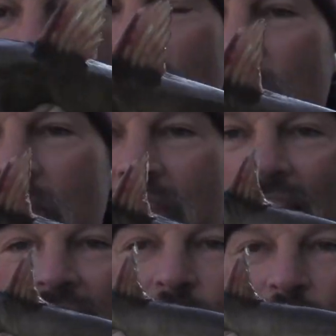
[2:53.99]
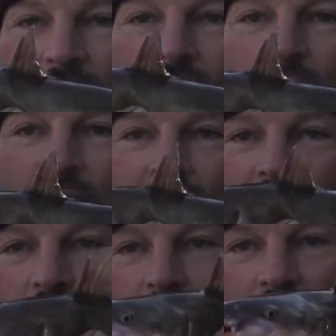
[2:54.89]
You don't see that every day, or at least I
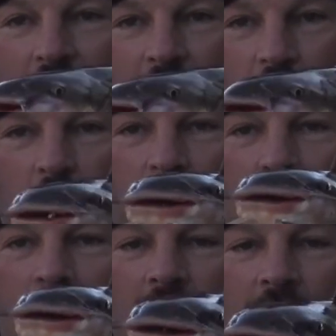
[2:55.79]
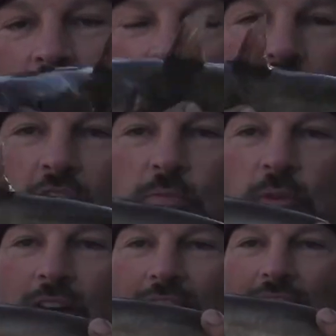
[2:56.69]
don't think you do. I'm not a huge
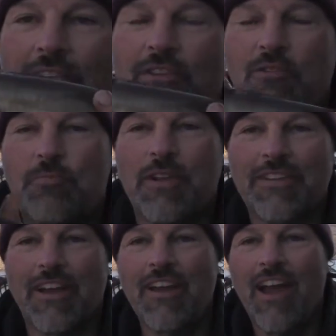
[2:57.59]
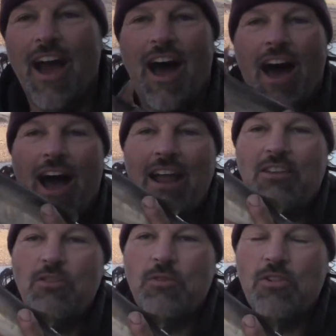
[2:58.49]
expert on catfish, but I
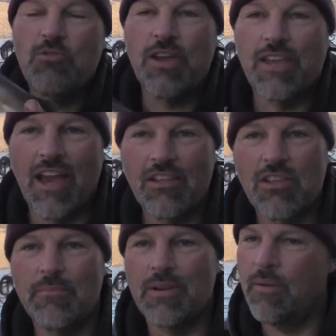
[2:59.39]
do enjoy catching them.